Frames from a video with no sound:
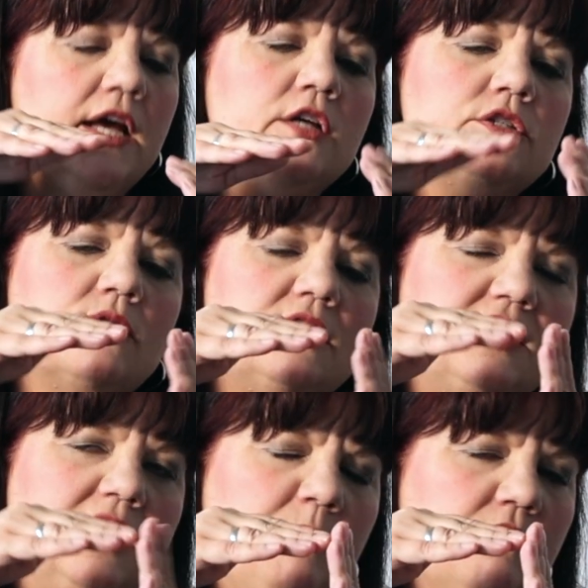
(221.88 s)
So the
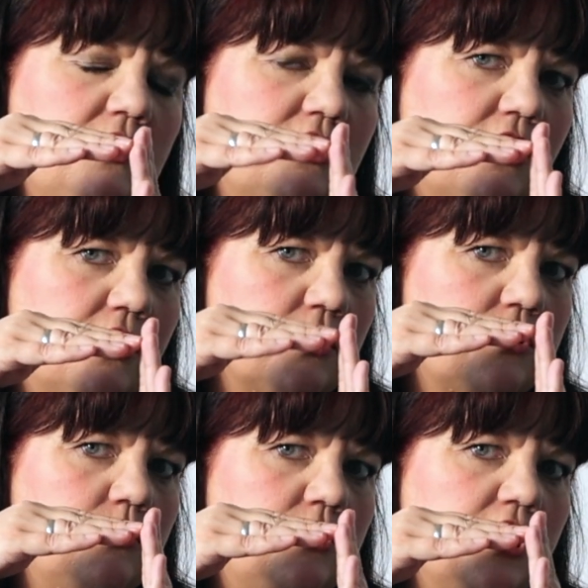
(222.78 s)
tip of the tongue
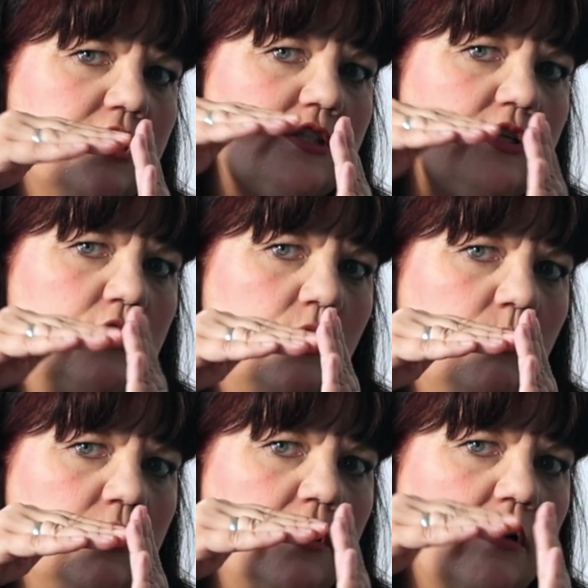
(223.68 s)
should touch the
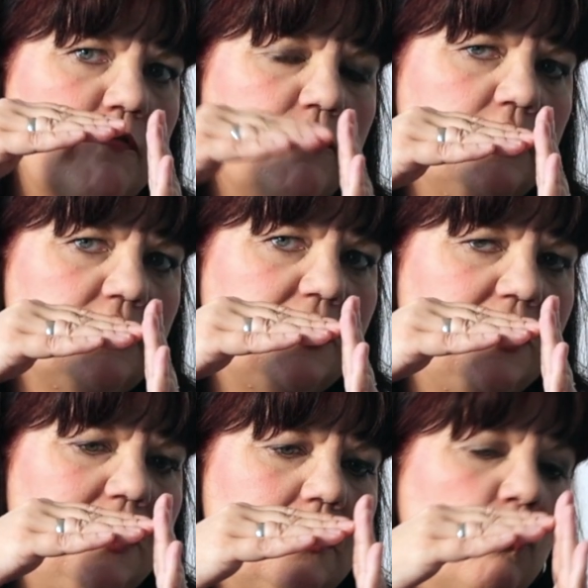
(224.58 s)
lower front
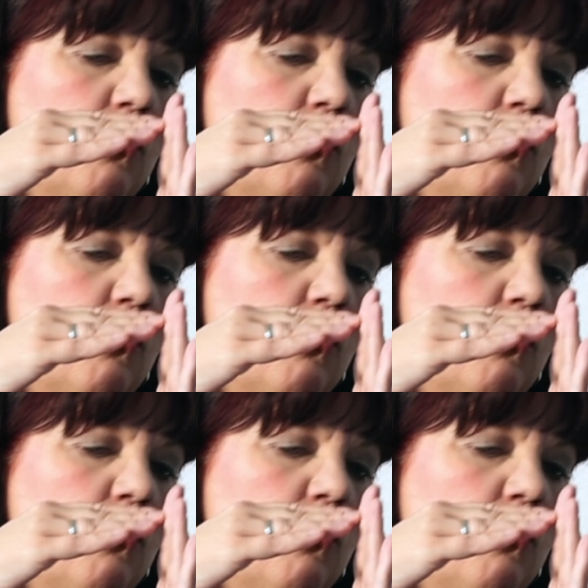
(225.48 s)
teeth